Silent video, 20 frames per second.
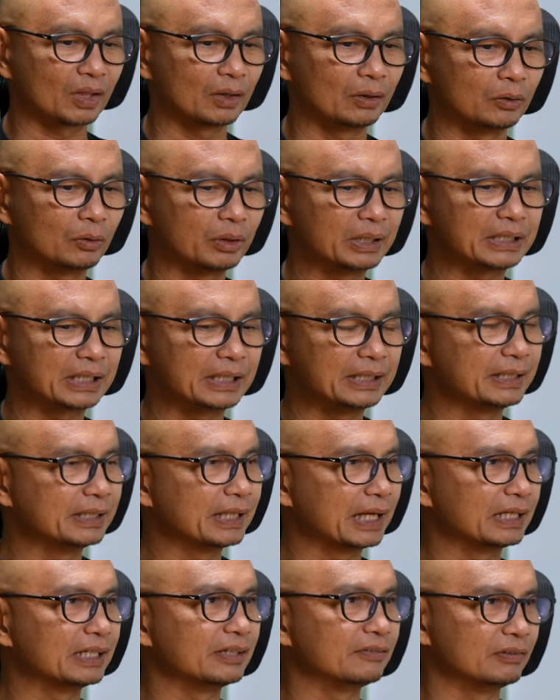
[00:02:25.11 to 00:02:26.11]
not entirely
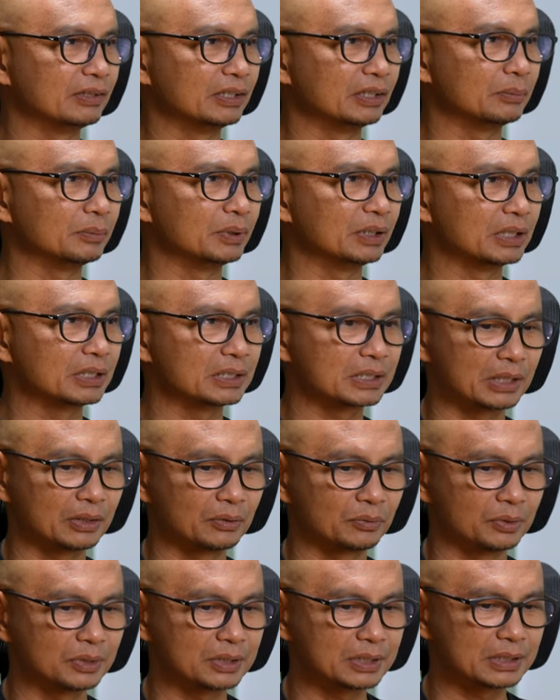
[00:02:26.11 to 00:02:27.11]
that difficult because I
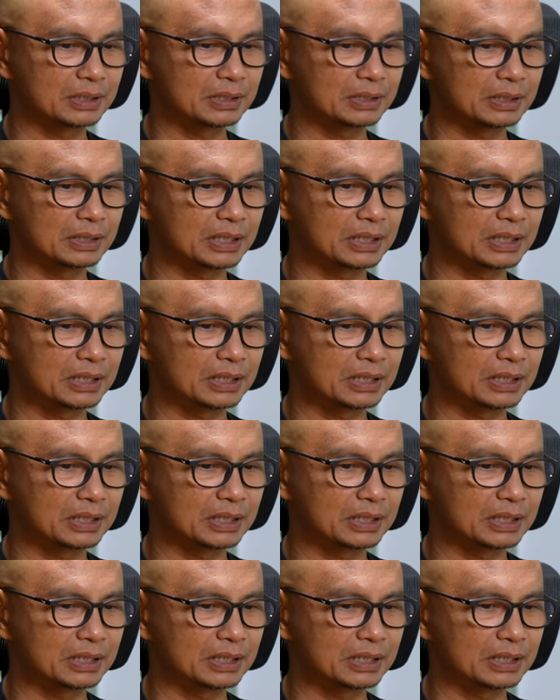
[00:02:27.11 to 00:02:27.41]
was